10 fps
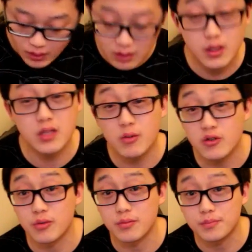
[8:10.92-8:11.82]
These
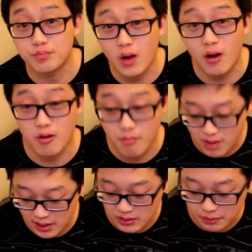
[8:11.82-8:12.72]
mushrooms are
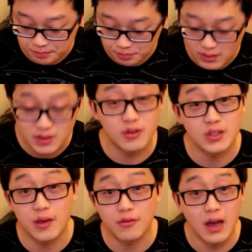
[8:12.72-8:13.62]
amazing.
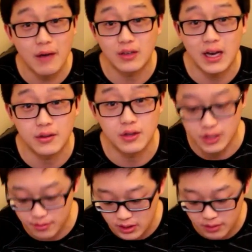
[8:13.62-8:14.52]
Seriously, if you haven't had the
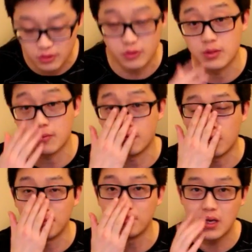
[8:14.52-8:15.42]
shimeji mushrooms
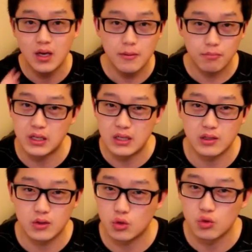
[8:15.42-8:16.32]
before, please
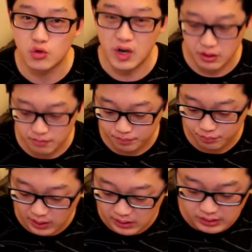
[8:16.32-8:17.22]
do try them,
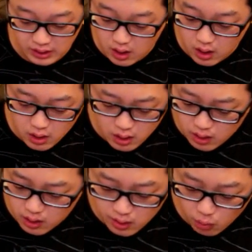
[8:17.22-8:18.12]
because
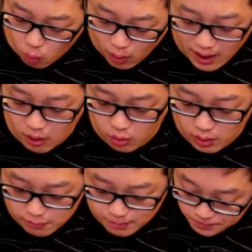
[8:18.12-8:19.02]
wow.
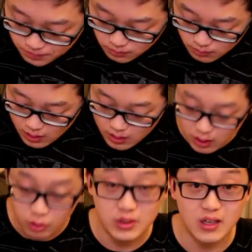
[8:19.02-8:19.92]

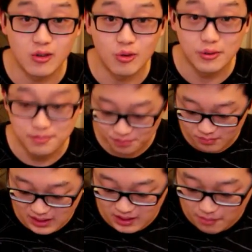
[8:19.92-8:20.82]
Oh dear Lord.
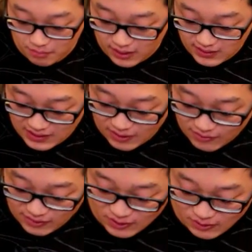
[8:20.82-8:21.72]
That's like parsley
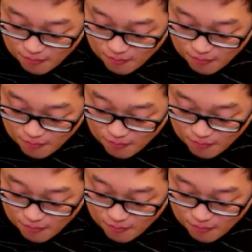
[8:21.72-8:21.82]
overload.